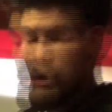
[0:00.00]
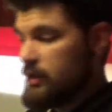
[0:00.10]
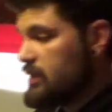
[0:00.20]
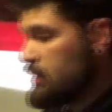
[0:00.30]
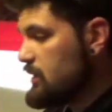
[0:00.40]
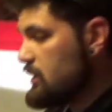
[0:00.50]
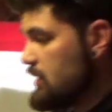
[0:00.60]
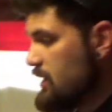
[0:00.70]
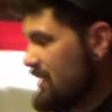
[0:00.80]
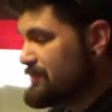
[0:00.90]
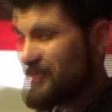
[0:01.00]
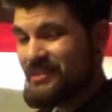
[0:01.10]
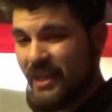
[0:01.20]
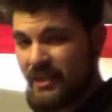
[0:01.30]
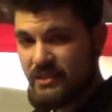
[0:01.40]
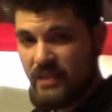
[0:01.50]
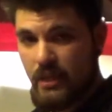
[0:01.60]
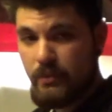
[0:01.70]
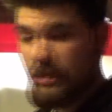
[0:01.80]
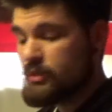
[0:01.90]
He is my second
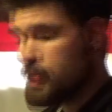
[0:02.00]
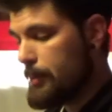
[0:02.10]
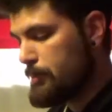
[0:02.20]
snake, but he's